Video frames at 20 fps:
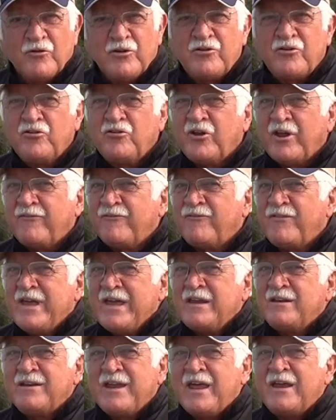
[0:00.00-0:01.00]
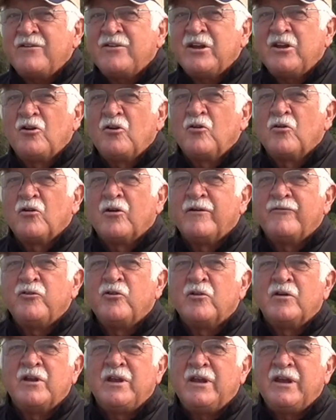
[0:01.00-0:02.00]
this is a fantastic lure if
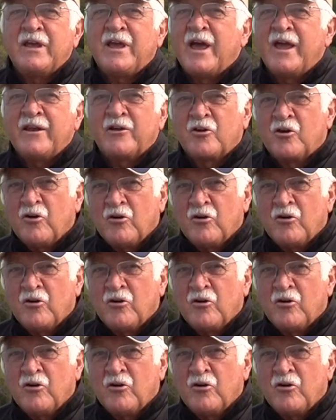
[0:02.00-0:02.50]
you're in any kind of